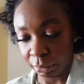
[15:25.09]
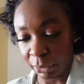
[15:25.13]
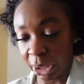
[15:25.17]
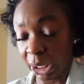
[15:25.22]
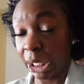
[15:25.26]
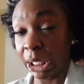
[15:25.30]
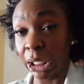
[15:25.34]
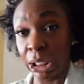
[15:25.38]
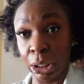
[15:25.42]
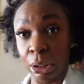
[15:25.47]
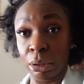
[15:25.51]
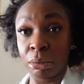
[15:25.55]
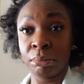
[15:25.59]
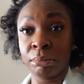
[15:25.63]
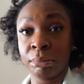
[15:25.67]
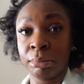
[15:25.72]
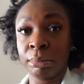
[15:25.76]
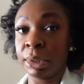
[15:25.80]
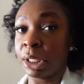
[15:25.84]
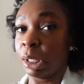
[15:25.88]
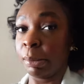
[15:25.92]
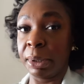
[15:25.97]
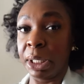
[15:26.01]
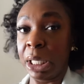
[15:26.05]
here,
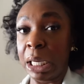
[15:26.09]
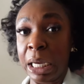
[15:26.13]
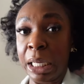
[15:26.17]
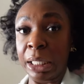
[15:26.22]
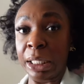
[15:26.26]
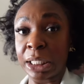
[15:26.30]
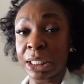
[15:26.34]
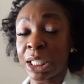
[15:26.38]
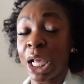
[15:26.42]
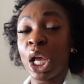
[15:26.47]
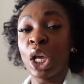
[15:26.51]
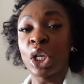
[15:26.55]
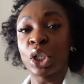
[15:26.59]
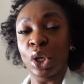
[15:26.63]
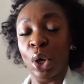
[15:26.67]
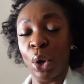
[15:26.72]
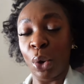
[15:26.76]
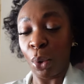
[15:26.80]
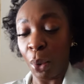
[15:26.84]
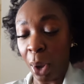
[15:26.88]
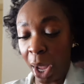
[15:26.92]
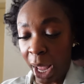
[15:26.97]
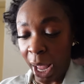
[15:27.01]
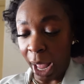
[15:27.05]
to be honest.
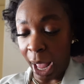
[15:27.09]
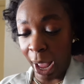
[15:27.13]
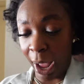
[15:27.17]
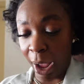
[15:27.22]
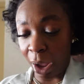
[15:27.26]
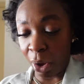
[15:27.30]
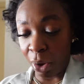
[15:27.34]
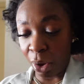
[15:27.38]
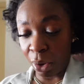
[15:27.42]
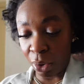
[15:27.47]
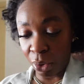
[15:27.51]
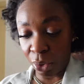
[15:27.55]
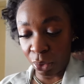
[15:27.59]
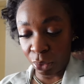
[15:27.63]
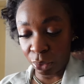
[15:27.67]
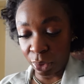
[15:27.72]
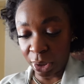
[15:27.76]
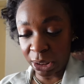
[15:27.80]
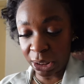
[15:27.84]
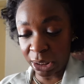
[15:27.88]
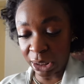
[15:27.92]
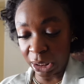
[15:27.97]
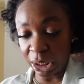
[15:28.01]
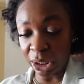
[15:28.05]
So I'll
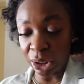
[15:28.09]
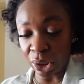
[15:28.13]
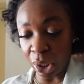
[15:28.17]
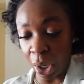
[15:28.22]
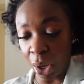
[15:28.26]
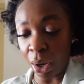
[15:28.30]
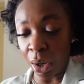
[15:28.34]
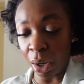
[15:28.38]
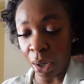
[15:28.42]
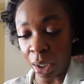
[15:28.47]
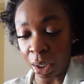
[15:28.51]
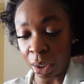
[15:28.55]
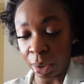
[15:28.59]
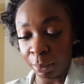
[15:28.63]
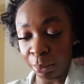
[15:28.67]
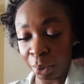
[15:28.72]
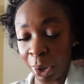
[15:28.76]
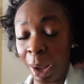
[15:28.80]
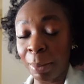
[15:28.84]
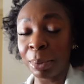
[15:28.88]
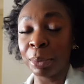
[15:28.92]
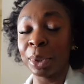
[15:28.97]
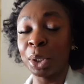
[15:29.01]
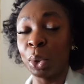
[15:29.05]
see y'all
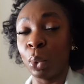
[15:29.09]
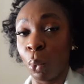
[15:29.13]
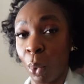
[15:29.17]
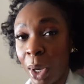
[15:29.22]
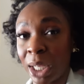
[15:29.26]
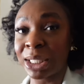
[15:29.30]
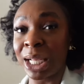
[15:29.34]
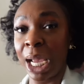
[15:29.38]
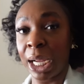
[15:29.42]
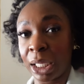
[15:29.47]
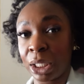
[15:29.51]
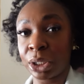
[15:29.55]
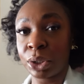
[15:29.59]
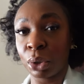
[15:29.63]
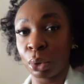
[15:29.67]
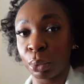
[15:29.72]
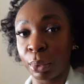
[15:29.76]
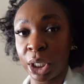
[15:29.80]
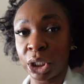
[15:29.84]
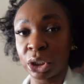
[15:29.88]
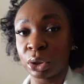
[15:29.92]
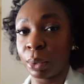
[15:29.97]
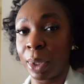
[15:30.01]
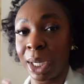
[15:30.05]
probably once I get to the
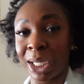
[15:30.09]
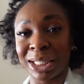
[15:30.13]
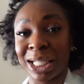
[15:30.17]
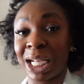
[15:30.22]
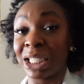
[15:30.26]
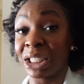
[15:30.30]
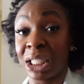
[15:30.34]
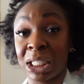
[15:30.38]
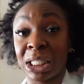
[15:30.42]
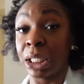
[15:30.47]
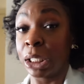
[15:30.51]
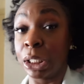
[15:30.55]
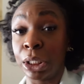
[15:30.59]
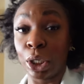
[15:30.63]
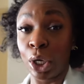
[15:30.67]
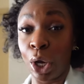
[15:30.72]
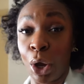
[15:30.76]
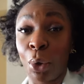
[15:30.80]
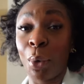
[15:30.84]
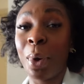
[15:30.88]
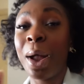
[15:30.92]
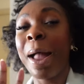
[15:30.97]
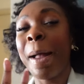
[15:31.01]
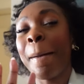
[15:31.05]
restaurant, because I just need to
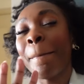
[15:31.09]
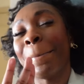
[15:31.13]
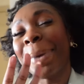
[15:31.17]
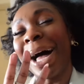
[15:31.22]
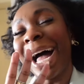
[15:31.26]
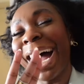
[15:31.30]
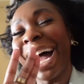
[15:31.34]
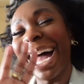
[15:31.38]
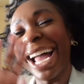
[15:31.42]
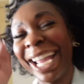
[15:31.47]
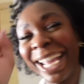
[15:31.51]
go. Bye.